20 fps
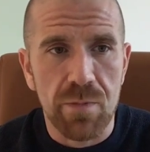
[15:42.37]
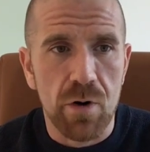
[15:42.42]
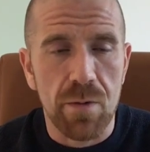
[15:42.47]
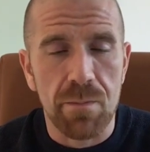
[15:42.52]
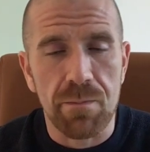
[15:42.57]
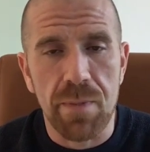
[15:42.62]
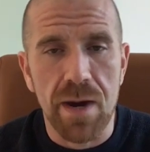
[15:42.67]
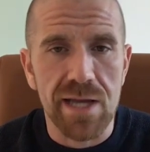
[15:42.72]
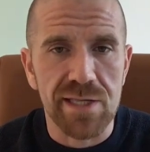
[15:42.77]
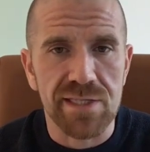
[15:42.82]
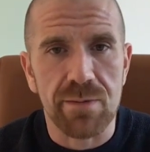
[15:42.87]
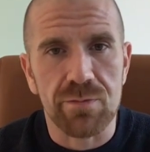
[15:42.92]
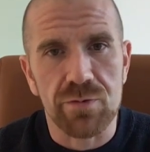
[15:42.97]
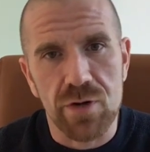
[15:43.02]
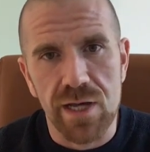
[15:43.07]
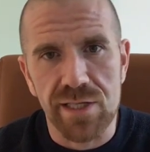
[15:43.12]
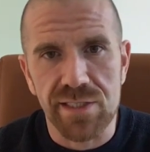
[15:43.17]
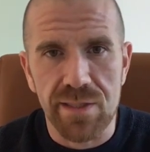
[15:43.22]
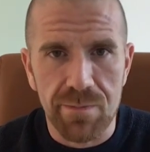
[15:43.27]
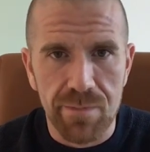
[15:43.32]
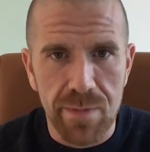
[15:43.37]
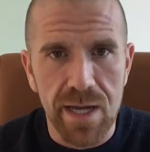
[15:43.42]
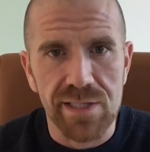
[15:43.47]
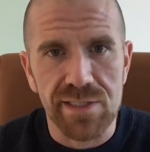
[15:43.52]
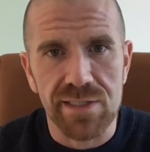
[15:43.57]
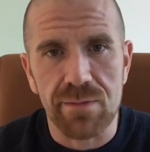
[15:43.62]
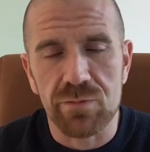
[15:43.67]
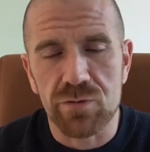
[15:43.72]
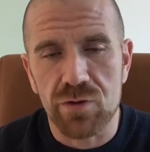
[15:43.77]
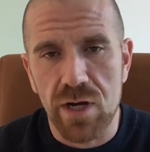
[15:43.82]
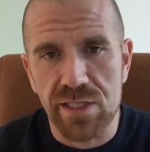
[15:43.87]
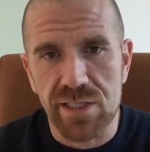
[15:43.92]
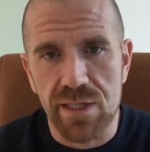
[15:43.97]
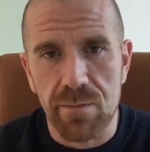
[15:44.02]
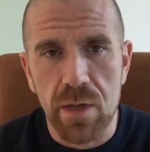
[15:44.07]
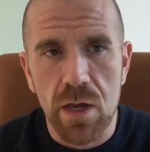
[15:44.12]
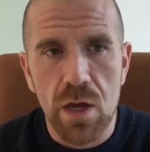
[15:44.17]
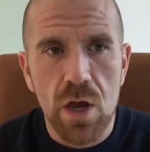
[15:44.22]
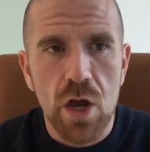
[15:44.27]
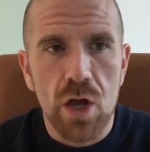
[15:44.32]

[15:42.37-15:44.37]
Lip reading: or bicep, tricep.